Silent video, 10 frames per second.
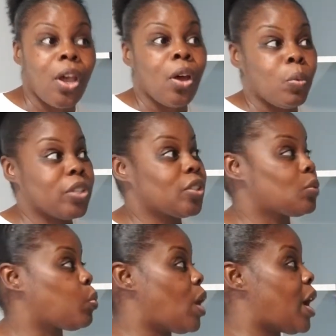which
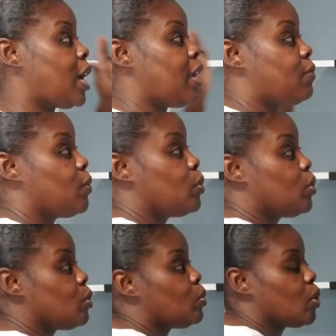is why if you
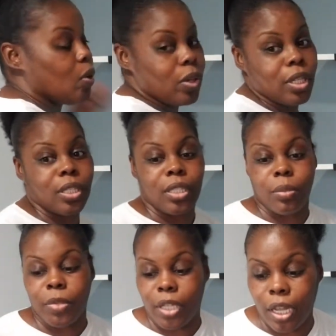do notice,
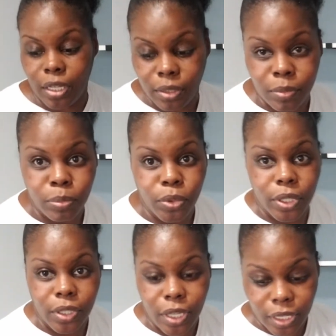let me kind of
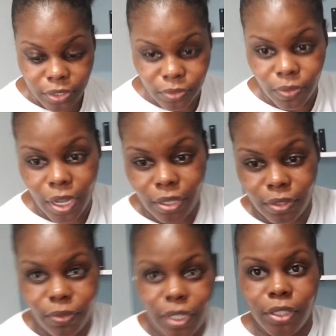bring you guys around
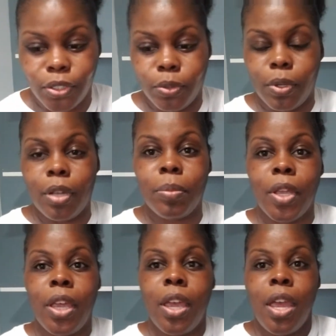and raise you up.
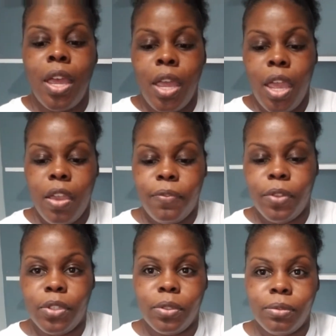If you
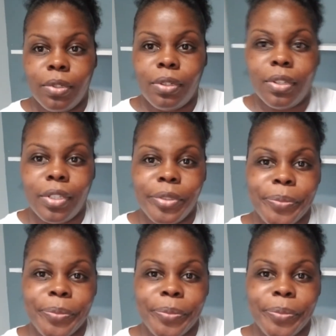do, hold on.